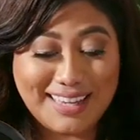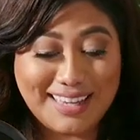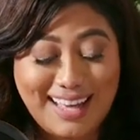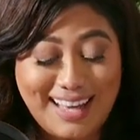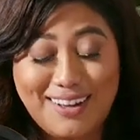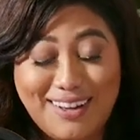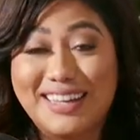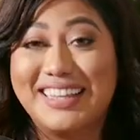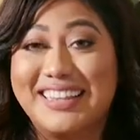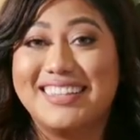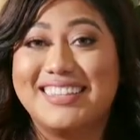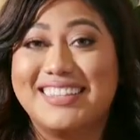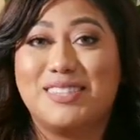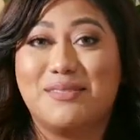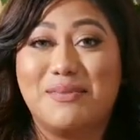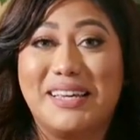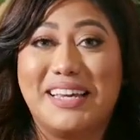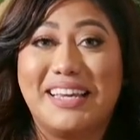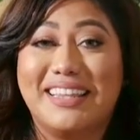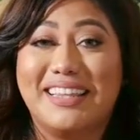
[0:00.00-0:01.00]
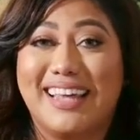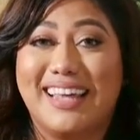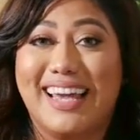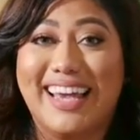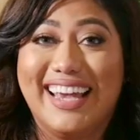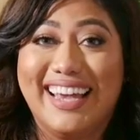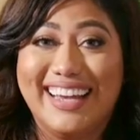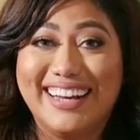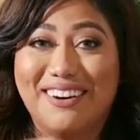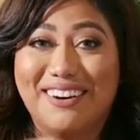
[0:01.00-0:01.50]
I'm like, how can this
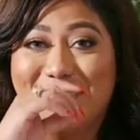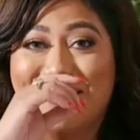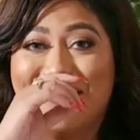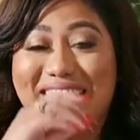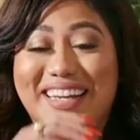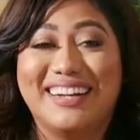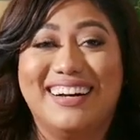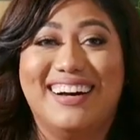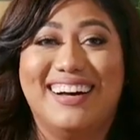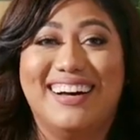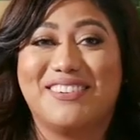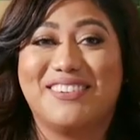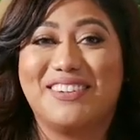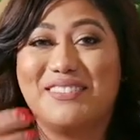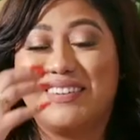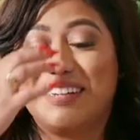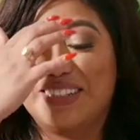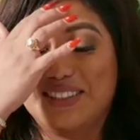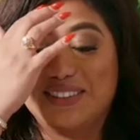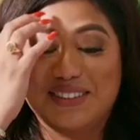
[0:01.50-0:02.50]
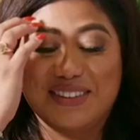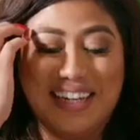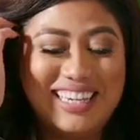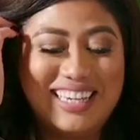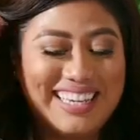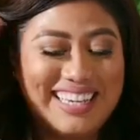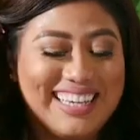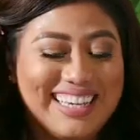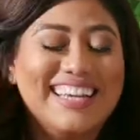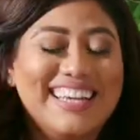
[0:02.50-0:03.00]
be? Like, oh my God, what am I
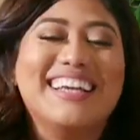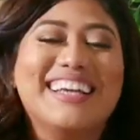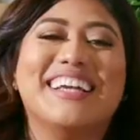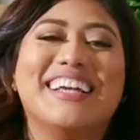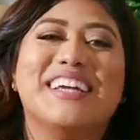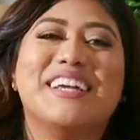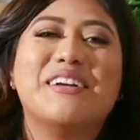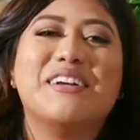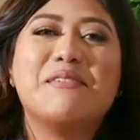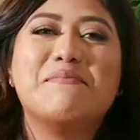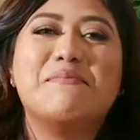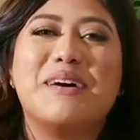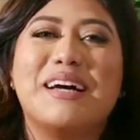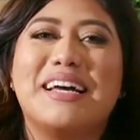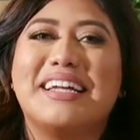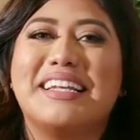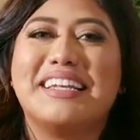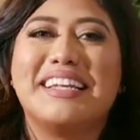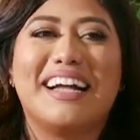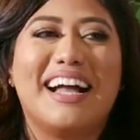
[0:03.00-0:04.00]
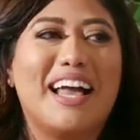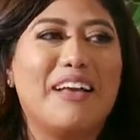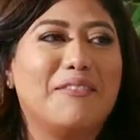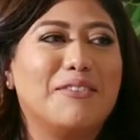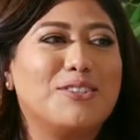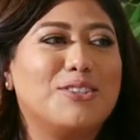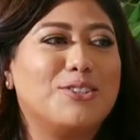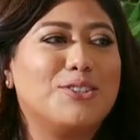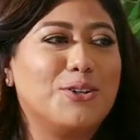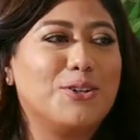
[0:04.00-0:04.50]
doing? But I
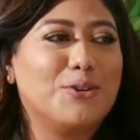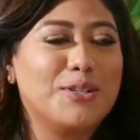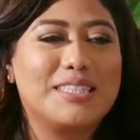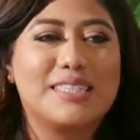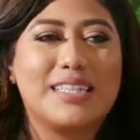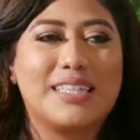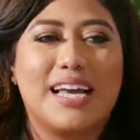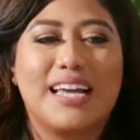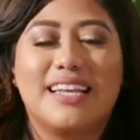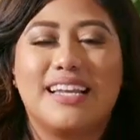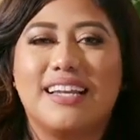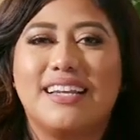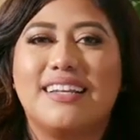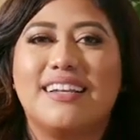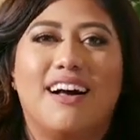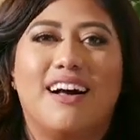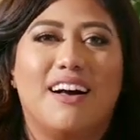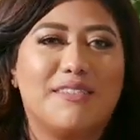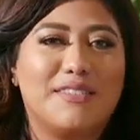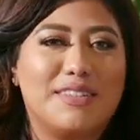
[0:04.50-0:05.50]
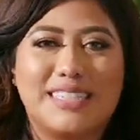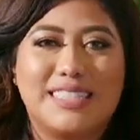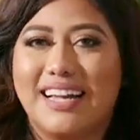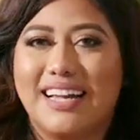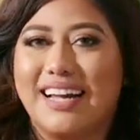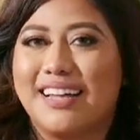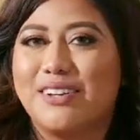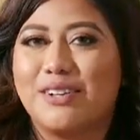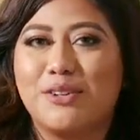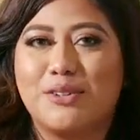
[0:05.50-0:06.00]
was so excited. Obviously I
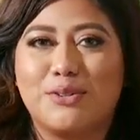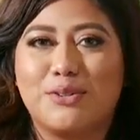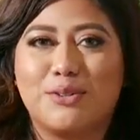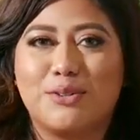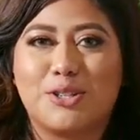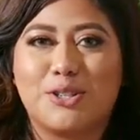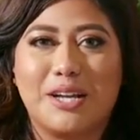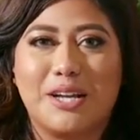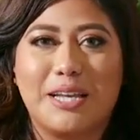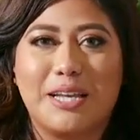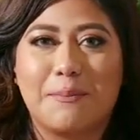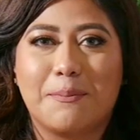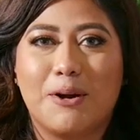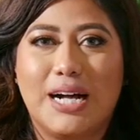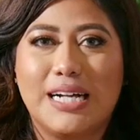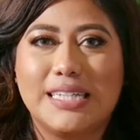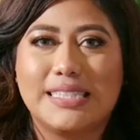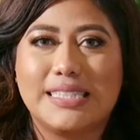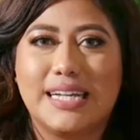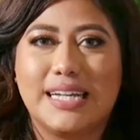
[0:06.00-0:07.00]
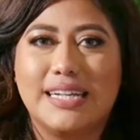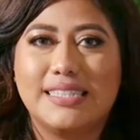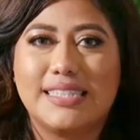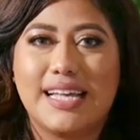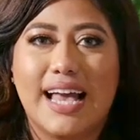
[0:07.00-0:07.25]
had to go through the training process.